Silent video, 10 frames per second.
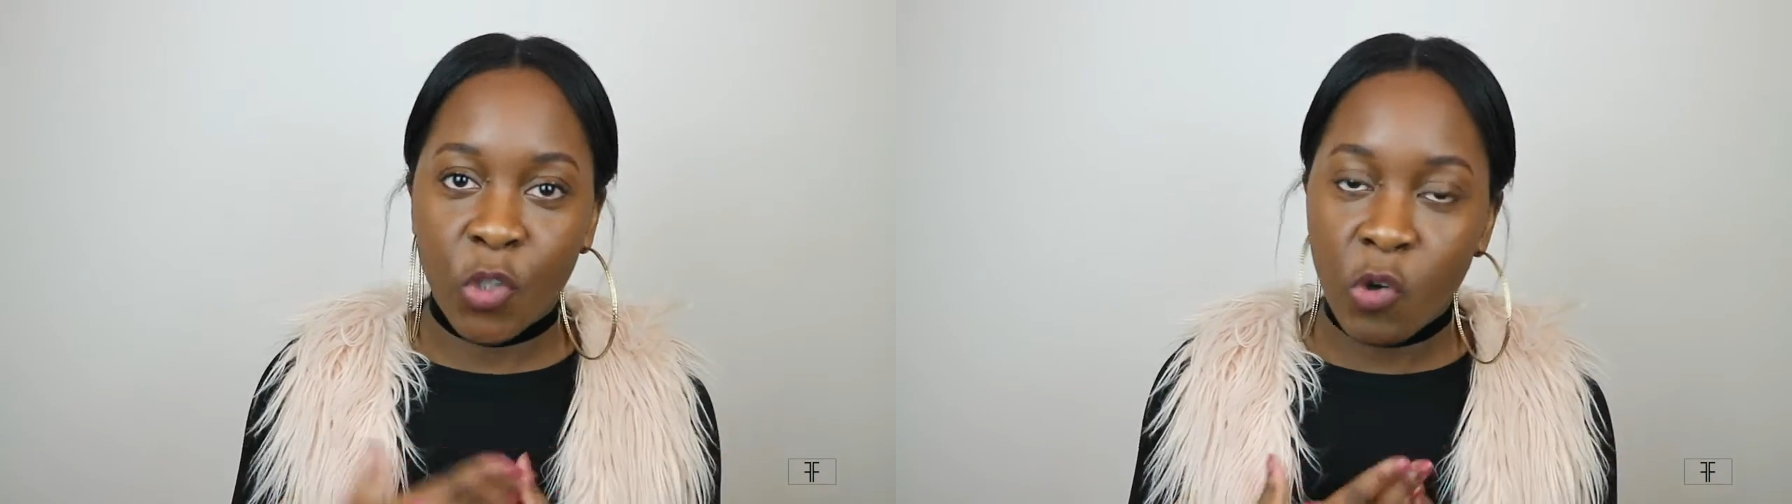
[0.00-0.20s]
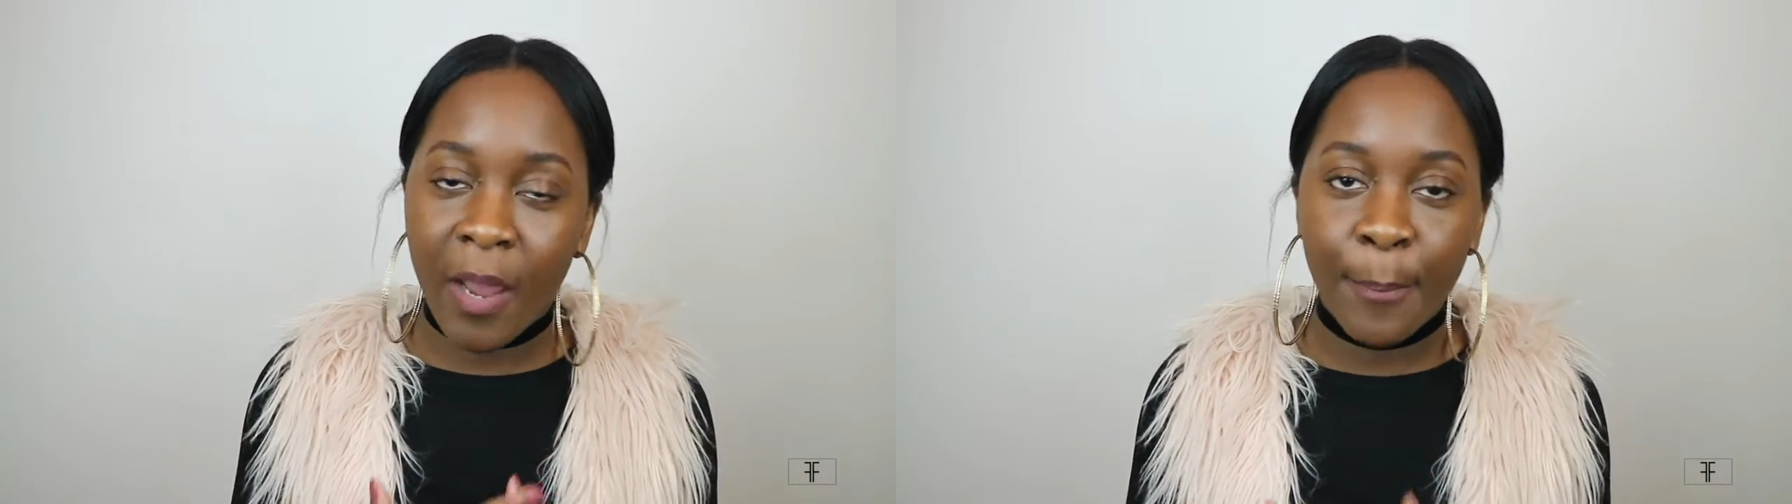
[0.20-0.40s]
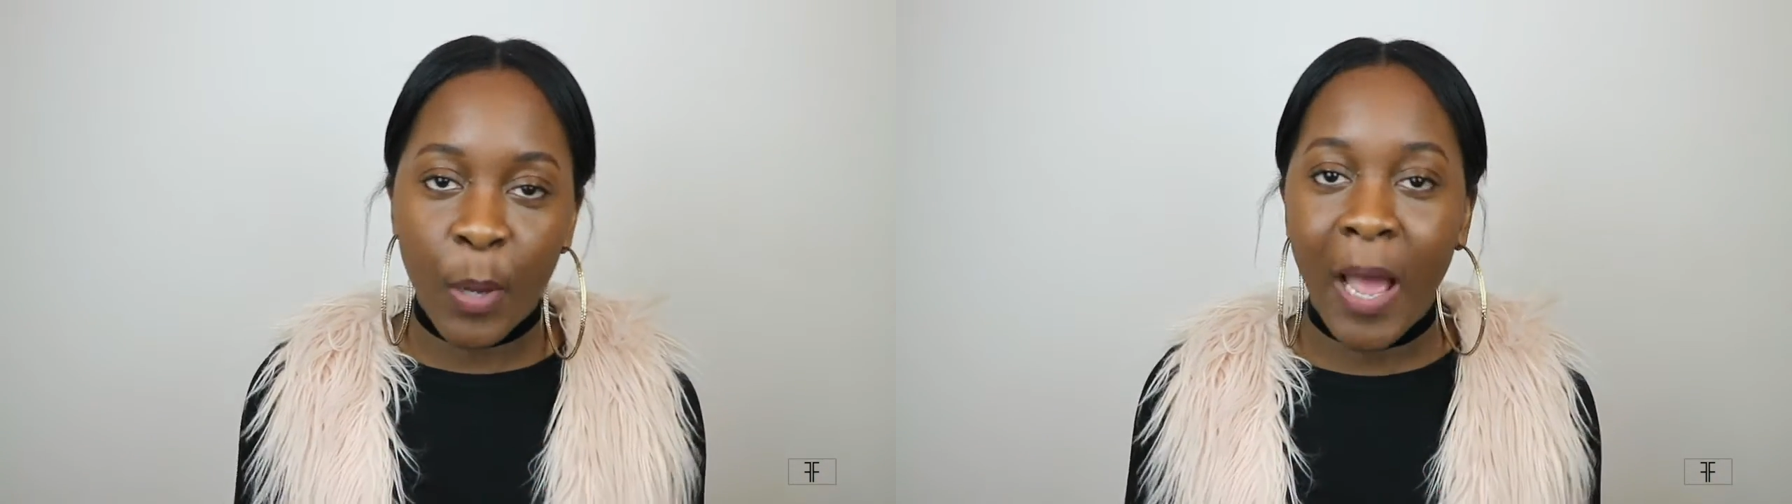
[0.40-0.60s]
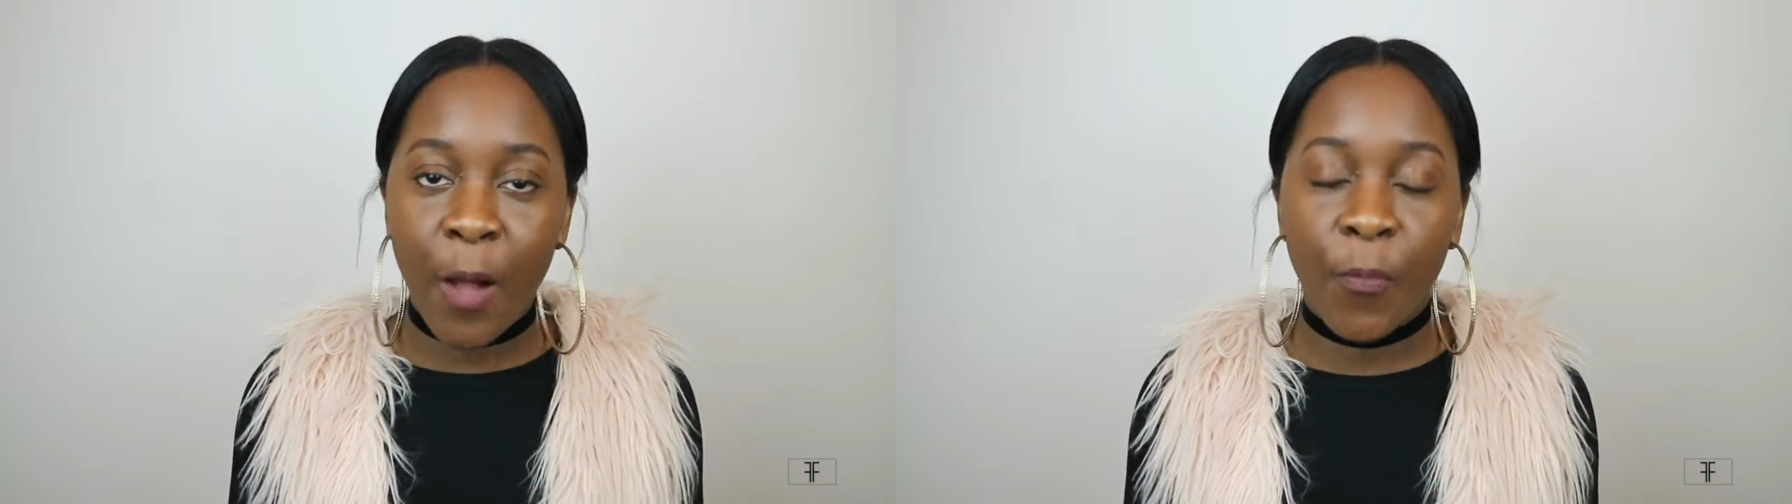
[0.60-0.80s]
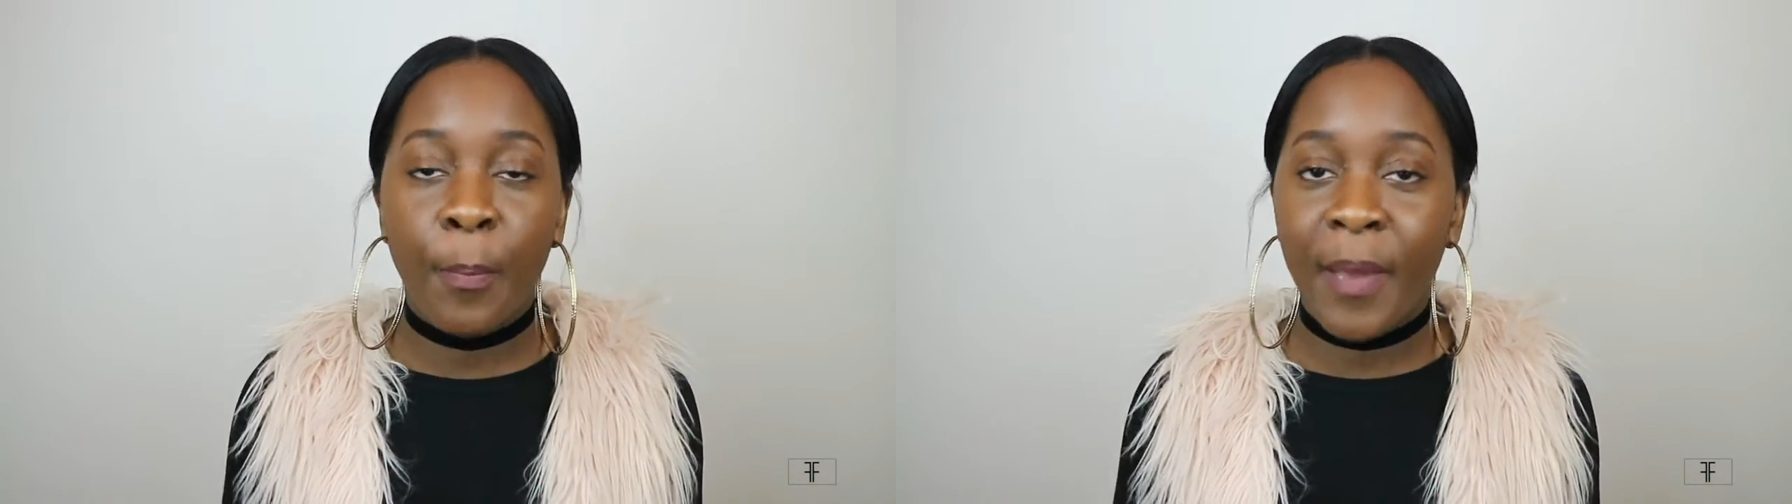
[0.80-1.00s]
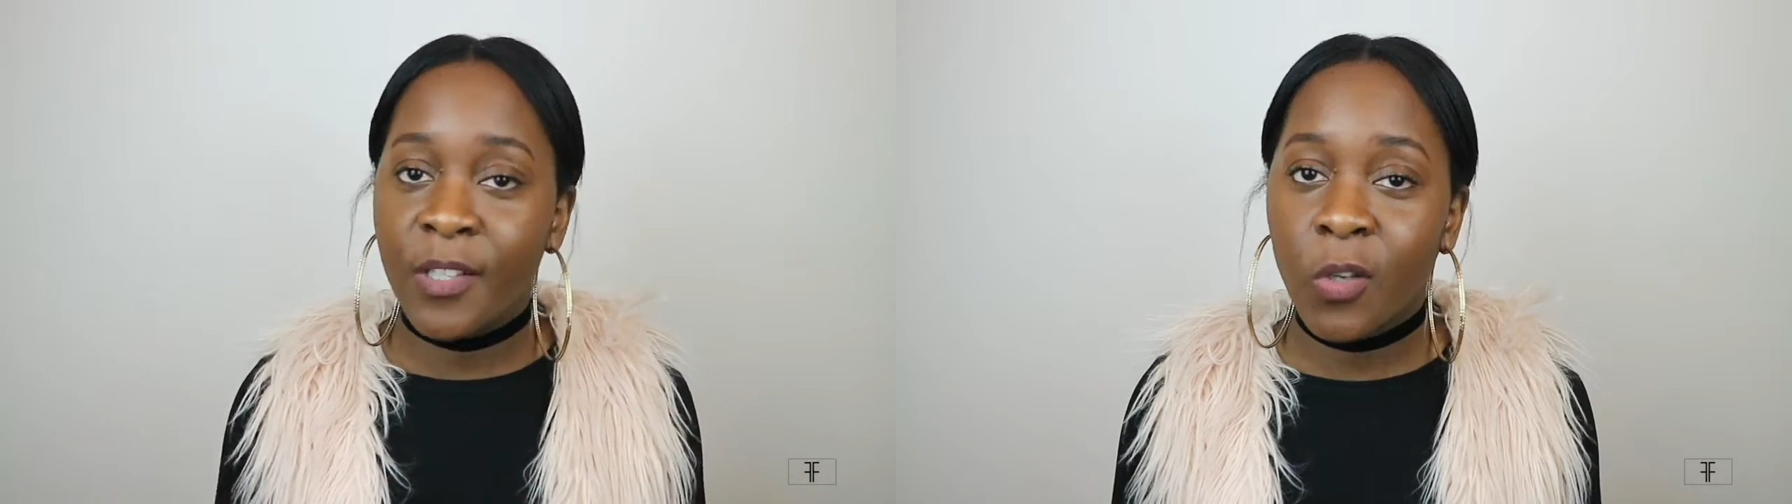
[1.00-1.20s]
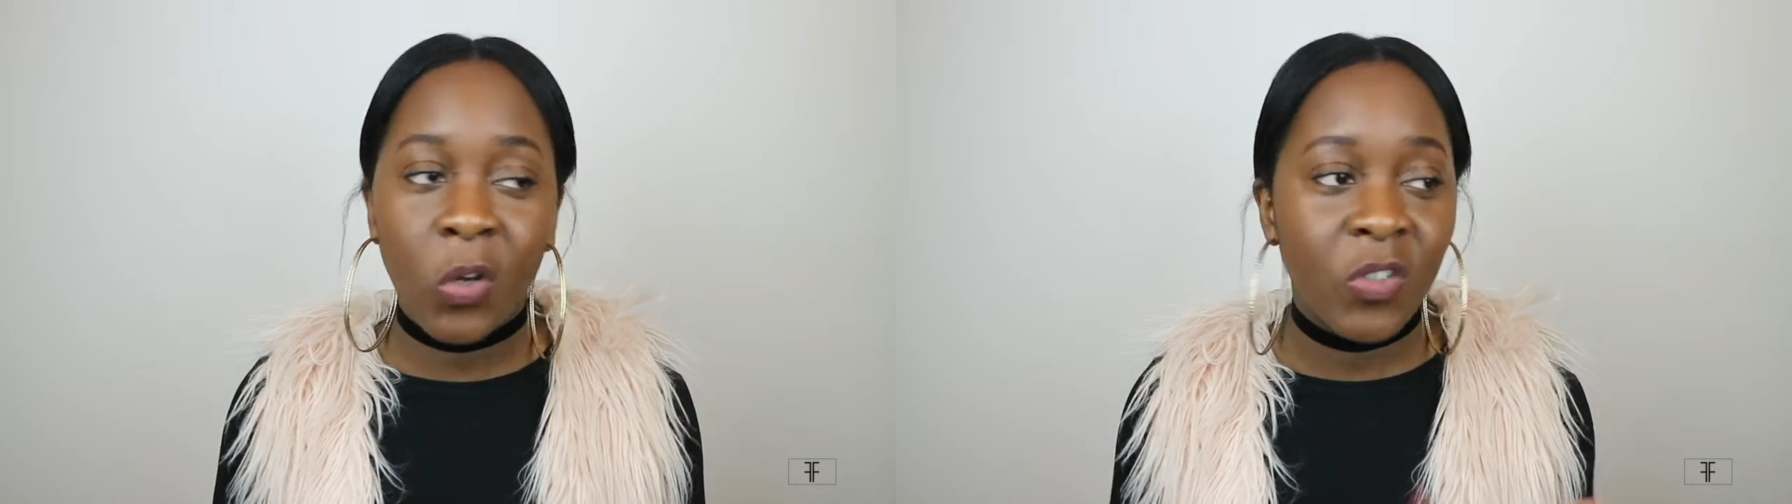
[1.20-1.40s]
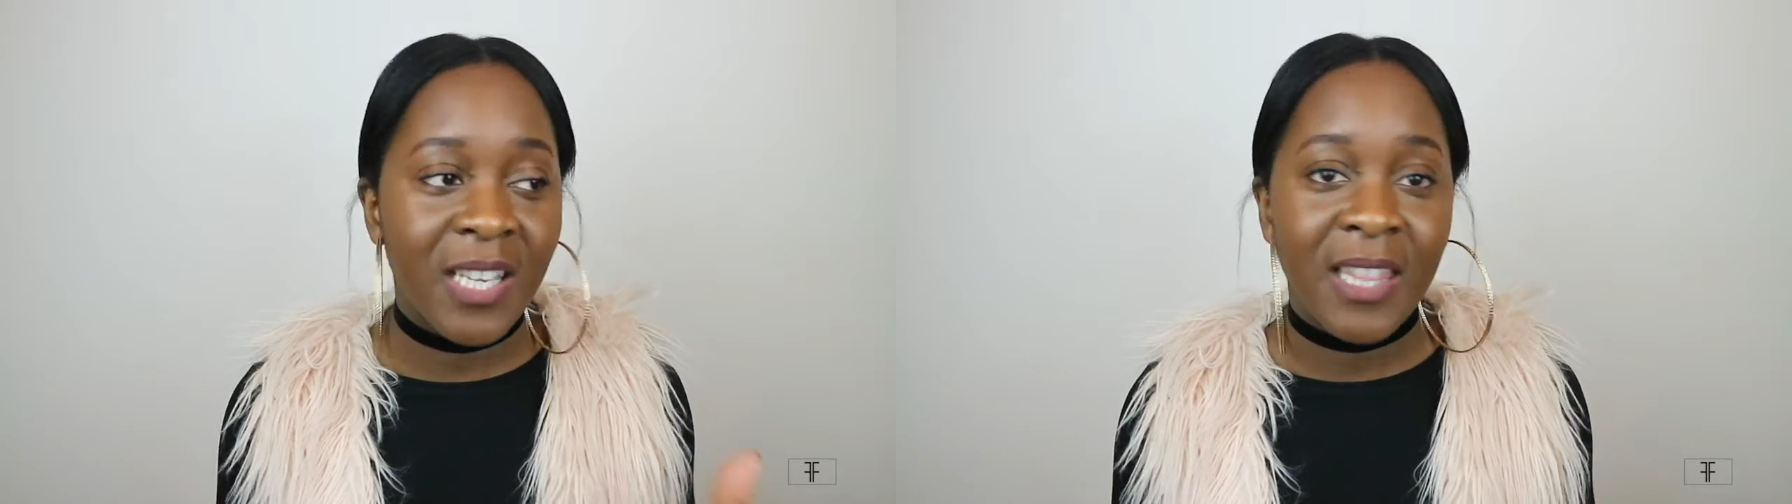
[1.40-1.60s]
try and put out the best
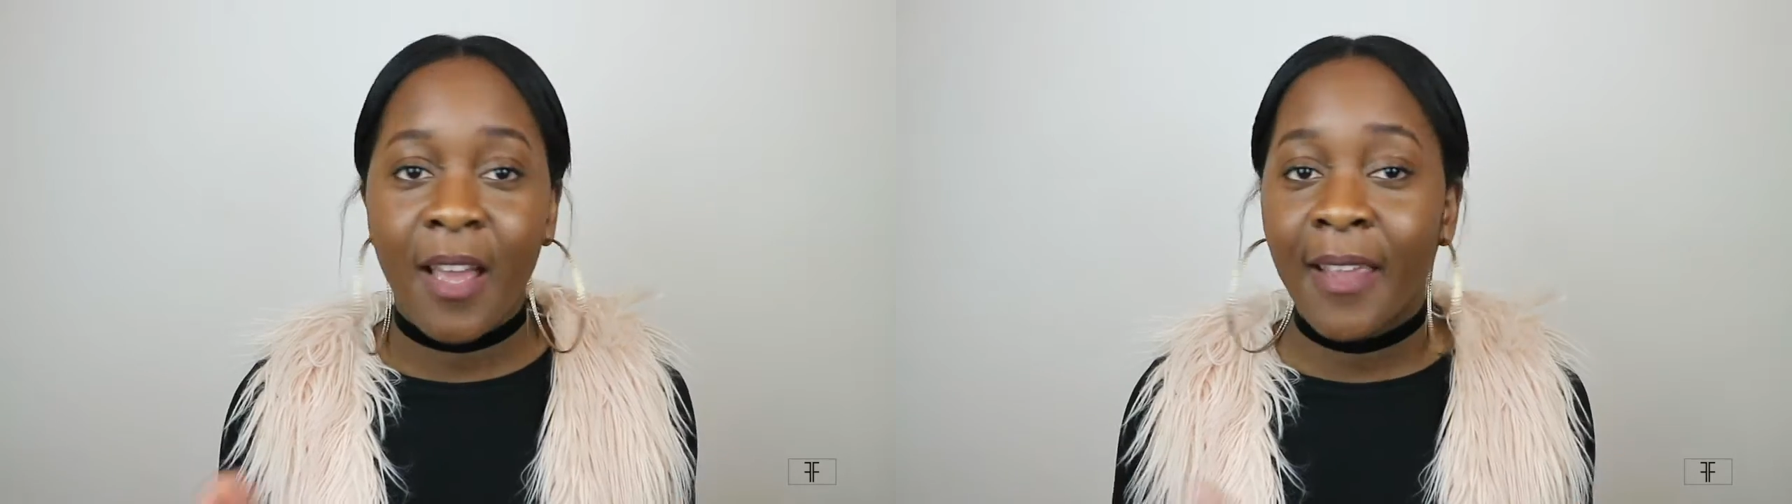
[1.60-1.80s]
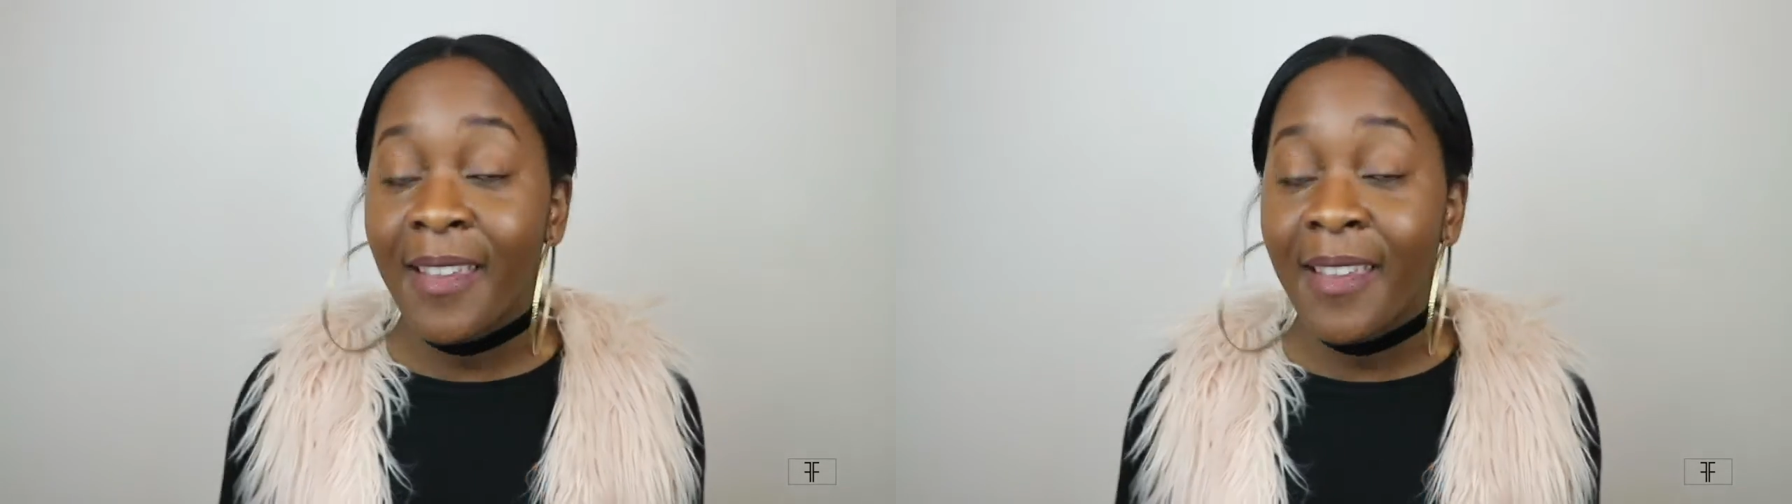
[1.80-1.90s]
content that I